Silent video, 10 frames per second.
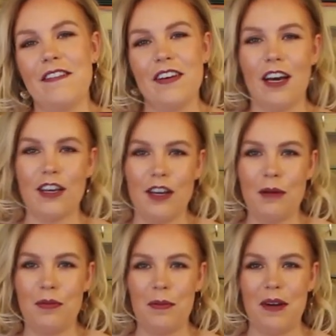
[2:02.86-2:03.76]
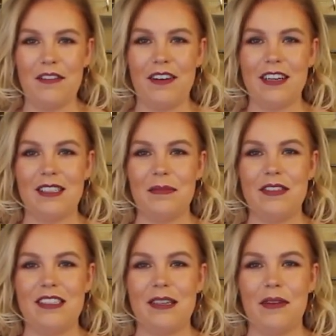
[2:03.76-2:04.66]
I feel like you could probably find
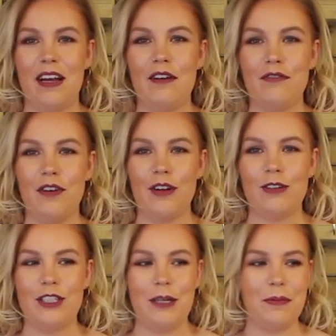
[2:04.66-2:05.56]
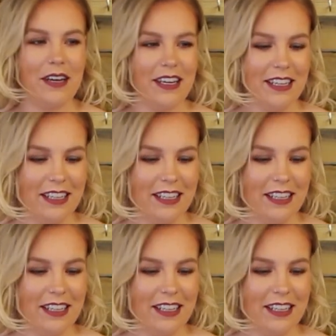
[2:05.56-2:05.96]
something similar for a lot cheaper.